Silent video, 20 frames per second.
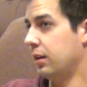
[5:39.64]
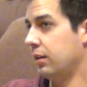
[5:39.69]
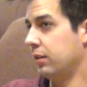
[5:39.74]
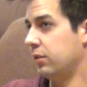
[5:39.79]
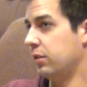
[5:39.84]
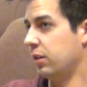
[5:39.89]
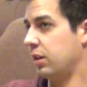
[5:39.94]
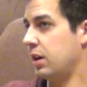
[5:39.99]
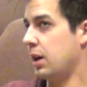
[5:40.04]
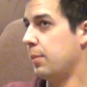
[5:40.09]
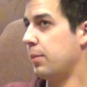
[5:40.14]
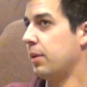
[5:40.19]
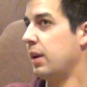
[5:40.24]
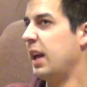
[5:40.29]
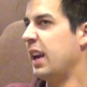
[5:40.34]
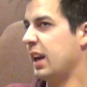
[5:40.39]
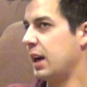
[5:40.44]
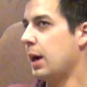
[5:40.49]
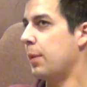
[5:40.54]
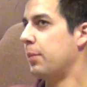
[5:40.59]
So a
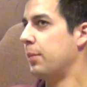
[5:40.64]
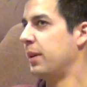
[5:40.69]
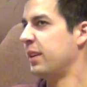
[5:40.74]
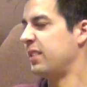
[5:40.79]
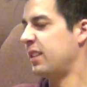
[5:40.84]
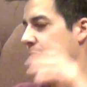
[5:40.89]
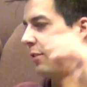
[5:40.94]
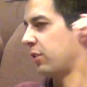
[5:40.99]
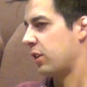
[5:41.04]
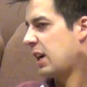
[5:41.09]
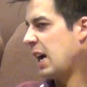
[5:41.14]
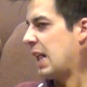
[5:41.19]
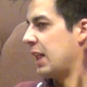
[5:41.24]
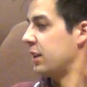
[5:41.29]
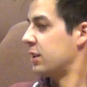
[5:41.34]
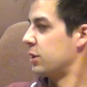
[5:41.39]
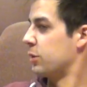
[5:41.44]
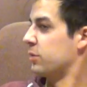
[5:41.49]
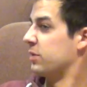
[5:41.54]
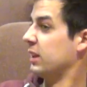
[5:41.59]
couple months after
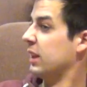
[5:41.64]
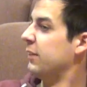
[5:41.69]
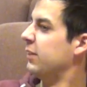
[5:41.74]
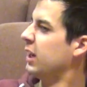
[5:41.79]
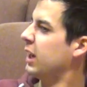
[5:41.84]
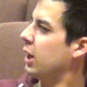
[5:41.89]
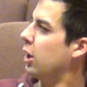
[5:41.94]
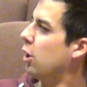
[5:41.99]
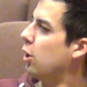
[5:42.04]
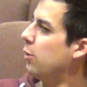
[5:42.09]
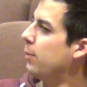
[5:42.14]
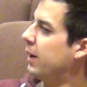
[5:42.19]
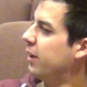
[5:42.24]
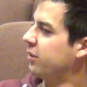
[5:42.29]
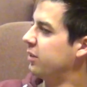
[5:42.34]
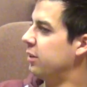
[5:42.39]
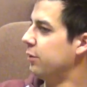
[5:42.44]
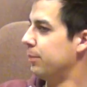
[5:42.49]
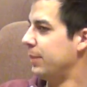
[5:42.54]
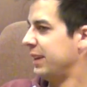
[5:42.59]
college, I was living at home. I
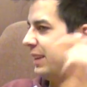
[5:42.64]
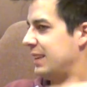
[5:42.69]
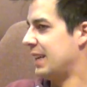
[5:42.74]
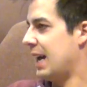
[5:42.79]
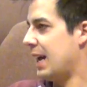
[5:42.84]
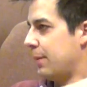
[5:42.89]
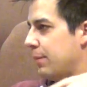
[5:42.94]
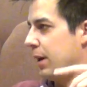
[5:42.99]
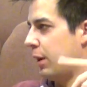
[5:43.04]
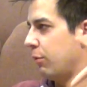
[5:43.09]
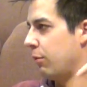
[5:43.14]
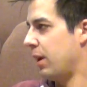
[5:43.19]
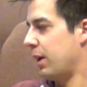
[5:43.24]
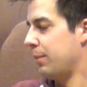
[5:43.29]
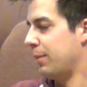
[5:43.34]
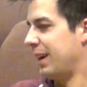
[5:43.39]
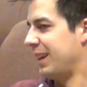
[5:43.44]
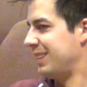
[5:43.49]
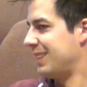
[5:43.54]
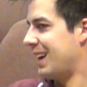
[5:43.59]
was giving my dad my
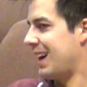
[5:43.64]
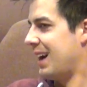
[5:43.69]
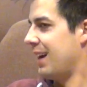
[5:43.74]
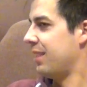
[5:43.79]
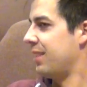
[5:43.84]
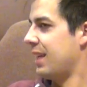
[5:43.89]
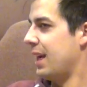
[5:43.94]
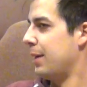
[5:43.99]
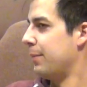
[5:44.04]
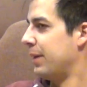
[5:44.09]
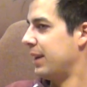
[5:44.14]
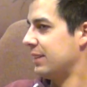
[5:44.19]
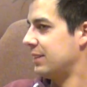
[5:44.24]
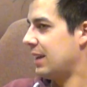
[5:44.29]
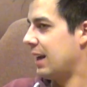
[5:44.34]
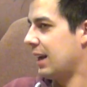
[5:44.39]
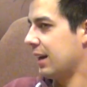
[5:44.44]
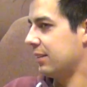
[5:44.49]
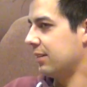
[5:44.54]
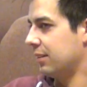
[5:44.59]
rent, my tithe, and my
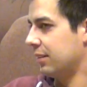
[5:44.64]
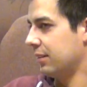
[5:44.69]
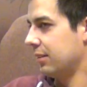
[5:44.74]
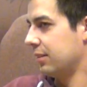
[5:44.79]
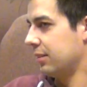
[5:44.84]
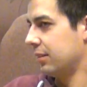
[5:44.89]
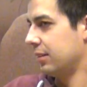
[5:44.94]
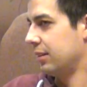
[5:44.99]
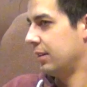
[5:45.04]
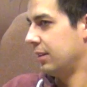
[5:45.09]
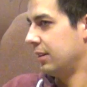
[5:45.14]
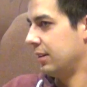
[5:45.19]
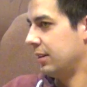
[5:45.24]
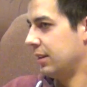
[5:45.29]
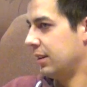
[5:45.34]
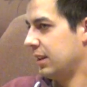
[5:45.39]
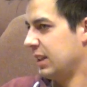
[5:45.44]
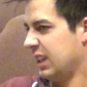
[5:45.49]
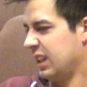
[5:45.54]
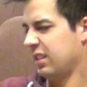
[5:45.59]
taxes.
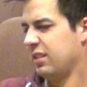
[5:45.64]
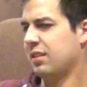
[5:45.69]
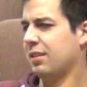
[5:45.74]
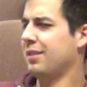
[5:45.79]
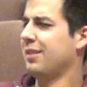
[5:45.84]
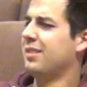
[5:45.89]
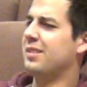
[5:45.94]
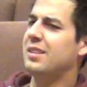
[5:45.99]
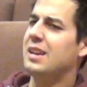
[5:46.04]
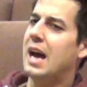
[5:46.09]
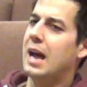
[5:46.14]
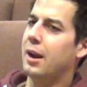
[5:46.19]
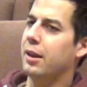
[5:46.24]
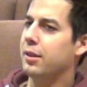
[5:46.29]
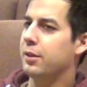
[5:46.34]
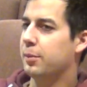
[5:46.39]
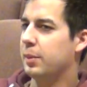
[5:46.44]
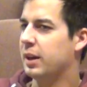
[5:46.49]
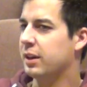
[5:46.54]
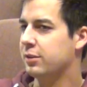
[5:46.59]
Like it's not
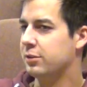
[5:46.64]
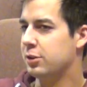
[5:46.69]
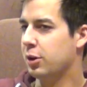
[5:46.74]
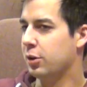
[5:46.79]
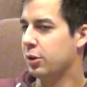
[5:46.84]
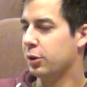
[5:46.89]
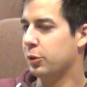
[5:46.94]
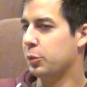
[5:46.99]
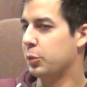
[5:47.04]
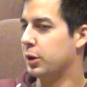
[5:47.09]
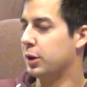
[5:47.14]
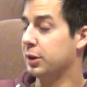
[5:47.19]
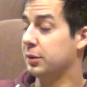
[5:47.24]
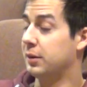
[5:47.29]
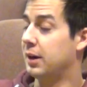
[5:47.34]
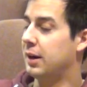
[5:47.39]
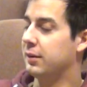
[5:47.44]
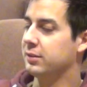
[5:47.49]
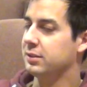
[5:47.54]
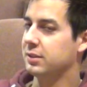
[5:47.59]
the best joke in the world,
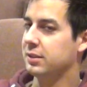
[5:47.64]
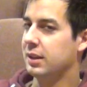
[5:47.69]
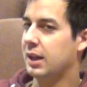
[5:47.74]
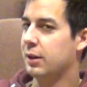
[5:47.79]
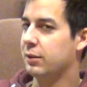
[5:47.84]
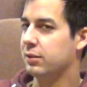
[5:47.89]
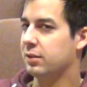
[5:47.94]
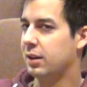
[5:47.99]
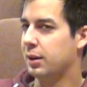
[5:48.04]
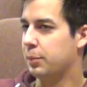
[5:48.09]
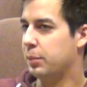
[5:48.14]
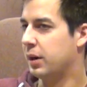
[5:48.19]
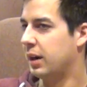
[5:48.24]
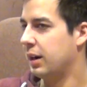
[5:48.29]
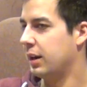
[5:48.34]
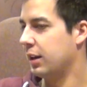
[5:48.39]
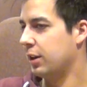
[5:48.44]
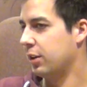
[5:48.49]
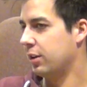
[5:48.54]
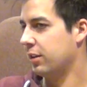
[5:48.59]
obviously. That's
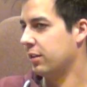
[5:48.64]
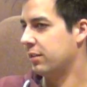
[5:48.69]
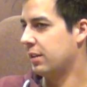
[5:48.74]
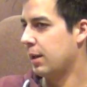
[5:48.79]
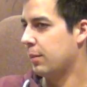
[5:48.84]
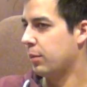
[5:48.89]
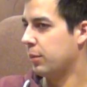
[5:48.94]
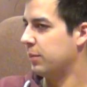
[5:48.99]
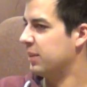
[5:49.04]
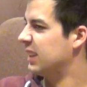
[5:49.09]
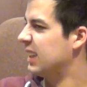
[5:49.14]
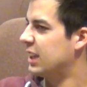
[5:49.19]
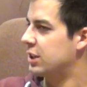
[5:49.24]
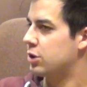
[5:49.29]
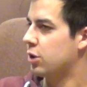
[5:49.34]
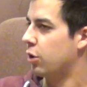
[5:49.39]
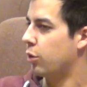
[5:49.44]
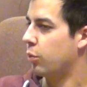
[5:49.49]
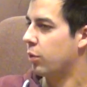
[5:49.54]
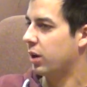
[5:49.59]
probably not a good example, but that
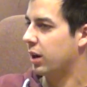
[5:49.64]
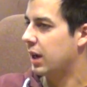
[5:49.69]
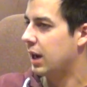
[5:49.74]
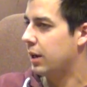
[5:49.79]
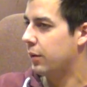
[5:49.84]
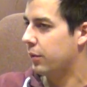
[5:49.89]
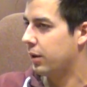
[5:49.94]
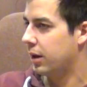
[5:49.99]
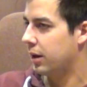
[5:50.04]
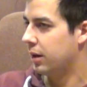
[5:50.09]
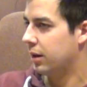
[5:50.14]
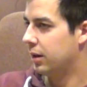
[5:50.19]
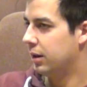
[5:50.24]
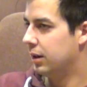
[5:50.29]
joke would work anywhere.